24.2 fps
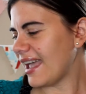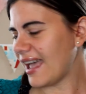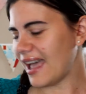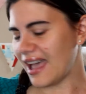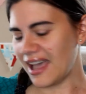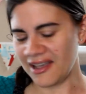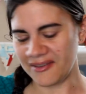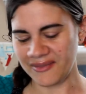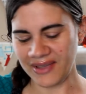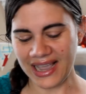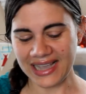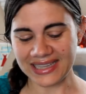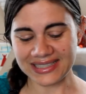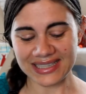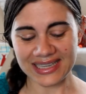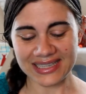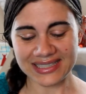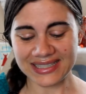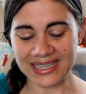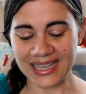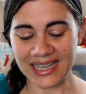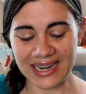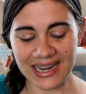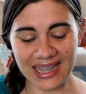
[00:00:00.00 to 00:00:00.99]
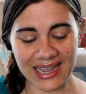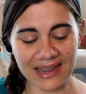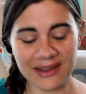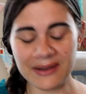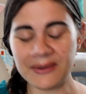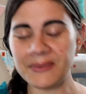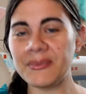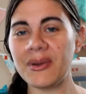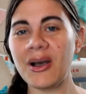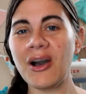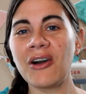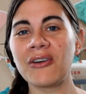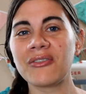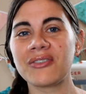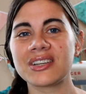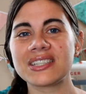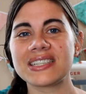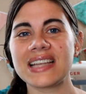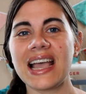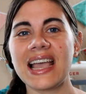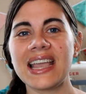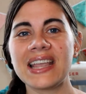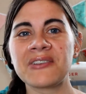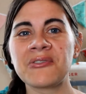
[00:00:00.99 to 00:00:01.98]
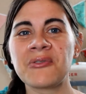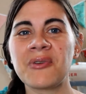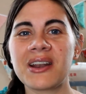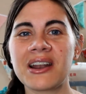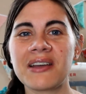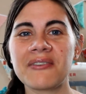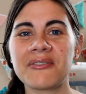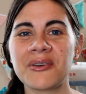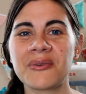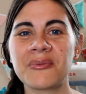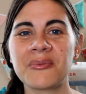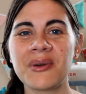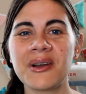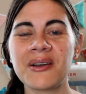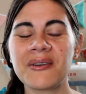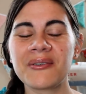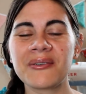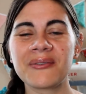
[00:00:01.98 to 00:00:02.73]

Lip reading: As I said, I'm over dyeing one of them